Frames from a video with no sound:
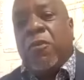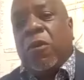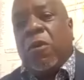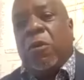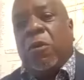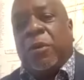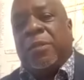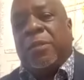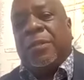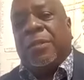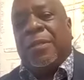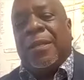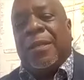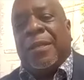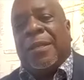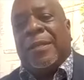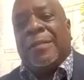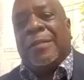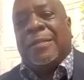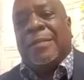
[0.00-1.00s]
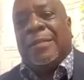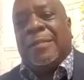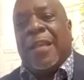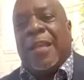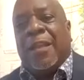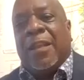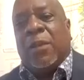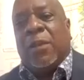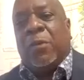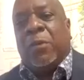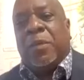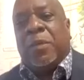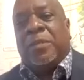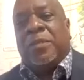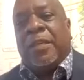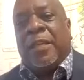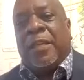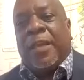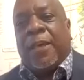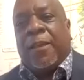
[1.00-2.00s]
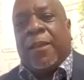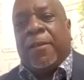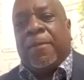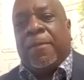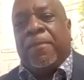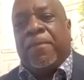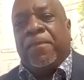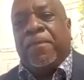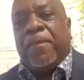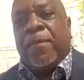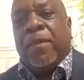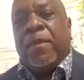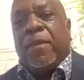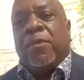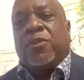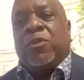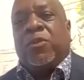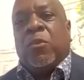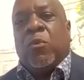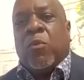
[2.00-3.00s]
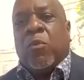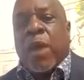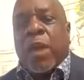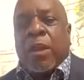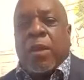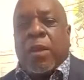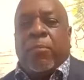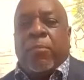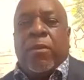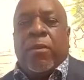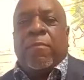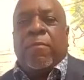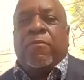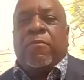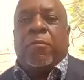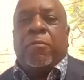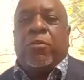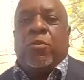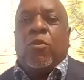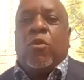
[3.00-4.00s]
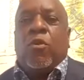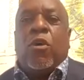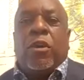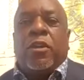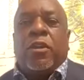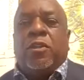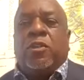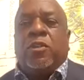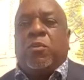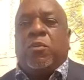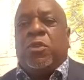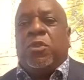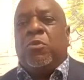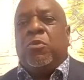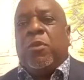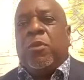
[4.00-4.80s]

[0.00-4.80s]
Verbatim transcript: oldest city in the state of Louisiana so right upriver from New Orleans, when you